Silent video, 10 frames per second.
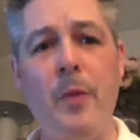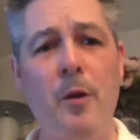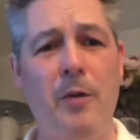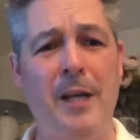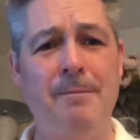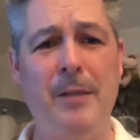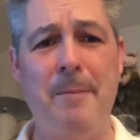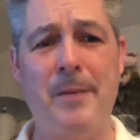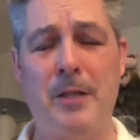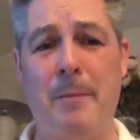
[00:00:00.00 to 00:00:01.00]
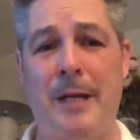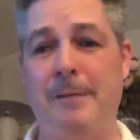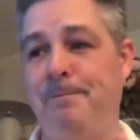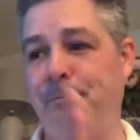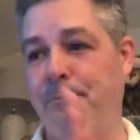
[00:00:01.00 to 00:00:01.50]
Okay, yeah, that's not bad.
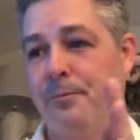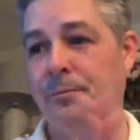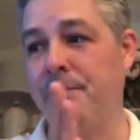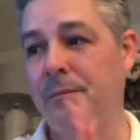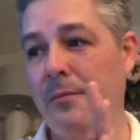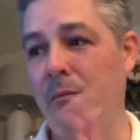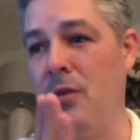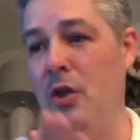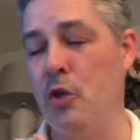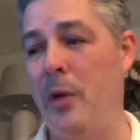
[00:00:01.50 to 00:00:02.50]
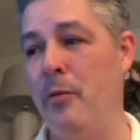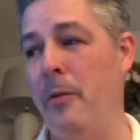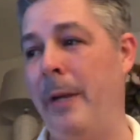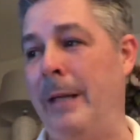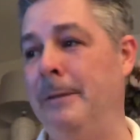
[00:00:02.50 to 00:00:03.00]
So, where do we
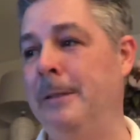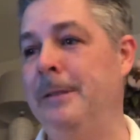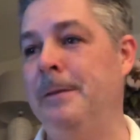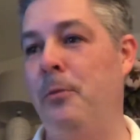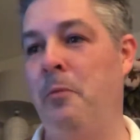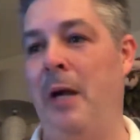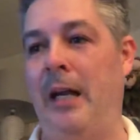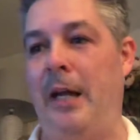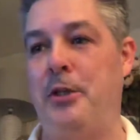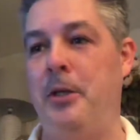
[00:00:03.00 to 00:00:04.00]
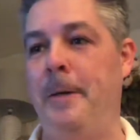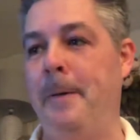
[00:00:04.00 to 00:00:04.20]
begin with my collection?